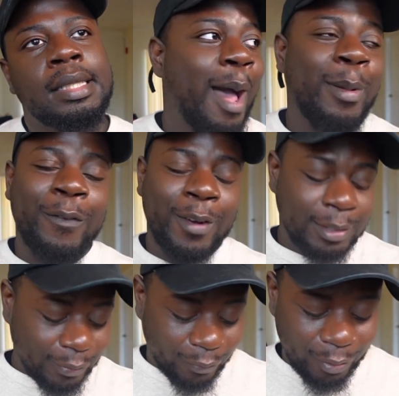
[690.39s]
I mean,
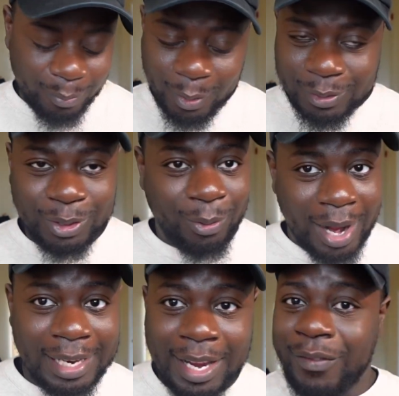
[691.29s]
first and foremost, the
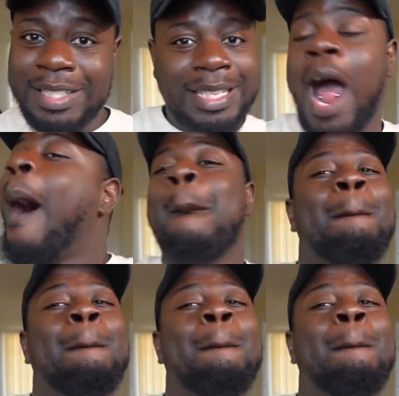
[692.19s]
grind never stopped.